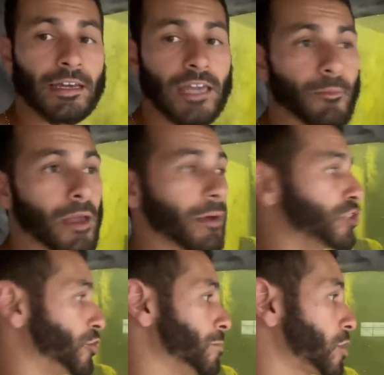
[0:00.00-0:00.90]
he made my
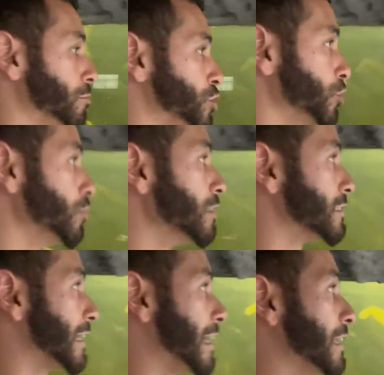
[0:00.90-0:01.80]
dreams come true
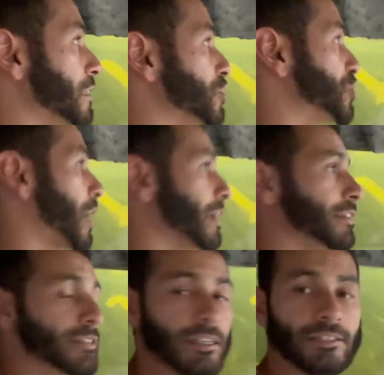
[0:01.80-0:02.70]
to getting this
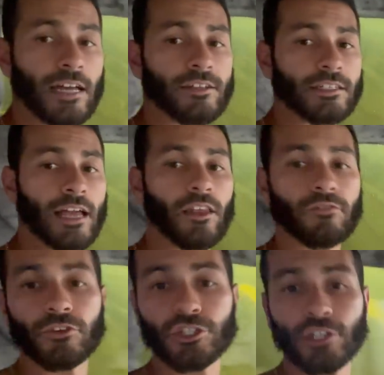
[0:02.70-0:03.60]
giant 6,000 gallon
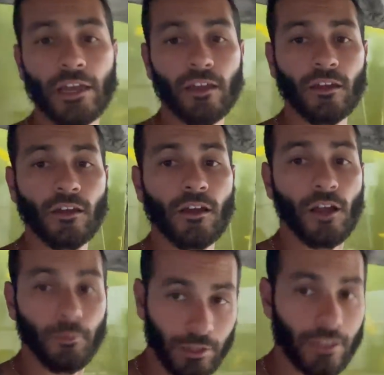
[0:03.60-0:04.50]
fish tank
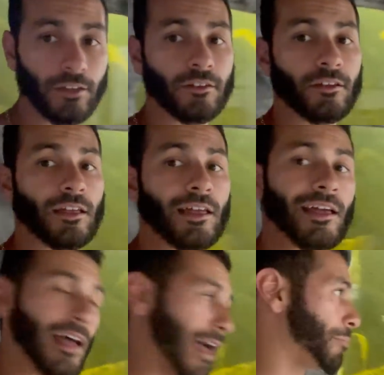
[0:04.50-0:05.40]
completed.
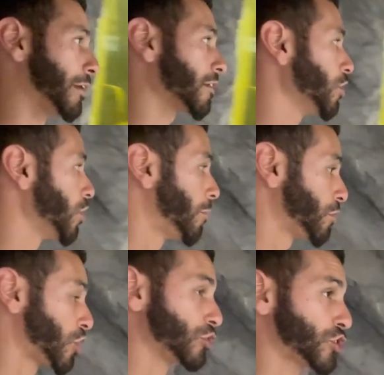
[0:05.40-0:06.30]
Epic. I'm gonna
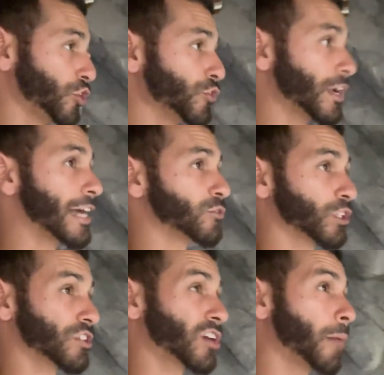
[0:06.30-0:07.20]
go show you guys what
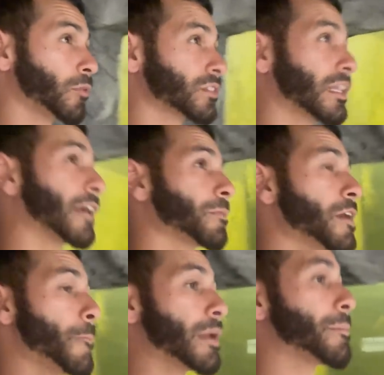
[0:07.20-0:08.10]
the top looks like.
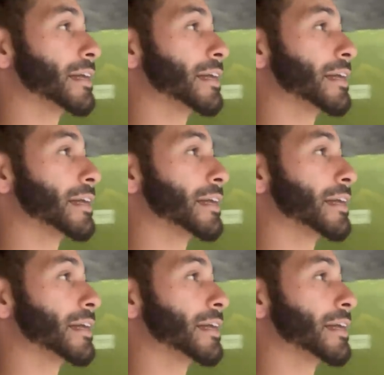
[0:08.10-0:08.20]
Me and my